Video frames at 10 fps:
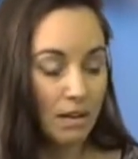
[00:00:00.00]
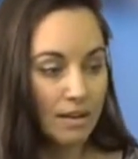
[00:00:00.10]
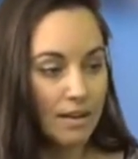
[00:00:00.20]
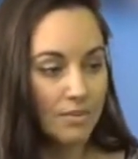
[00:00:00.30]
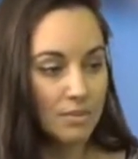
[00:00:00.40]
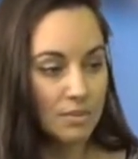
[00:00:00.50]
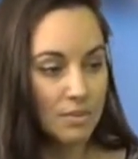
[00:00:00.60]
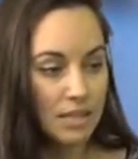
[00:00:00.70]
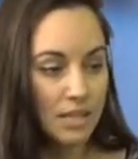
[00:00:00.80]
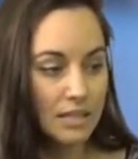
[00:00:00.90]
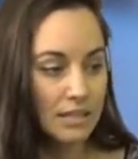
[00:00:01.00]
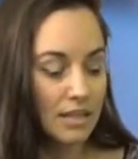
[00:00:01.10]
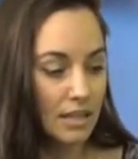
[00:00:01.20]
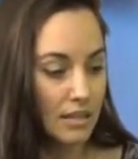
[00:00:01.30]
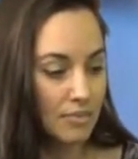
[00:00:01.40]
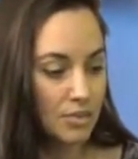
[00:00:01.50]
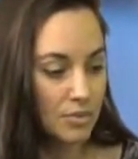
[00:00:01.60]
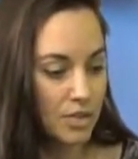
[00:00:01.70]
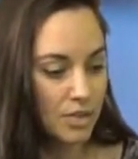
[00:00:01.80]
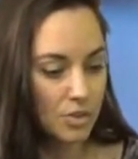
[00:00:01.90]
long enough to realize that life
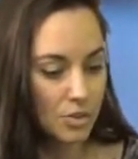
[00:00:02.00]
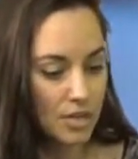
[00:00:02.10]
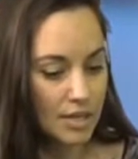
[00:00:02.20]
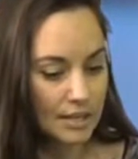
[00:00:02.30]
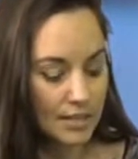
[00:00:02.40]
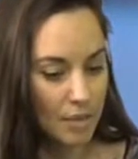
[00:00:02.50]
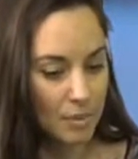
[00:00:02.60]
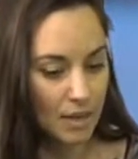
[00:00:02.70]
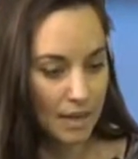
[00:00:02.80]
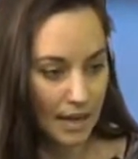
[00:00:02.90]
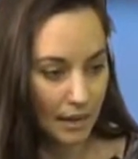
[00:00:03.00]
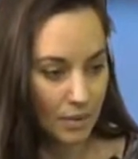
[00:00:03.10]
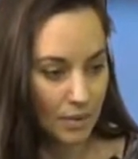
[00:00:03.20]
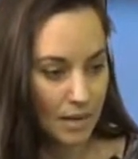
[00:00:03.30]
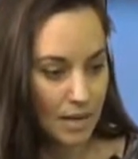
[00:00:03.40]
is really short and it's happening now.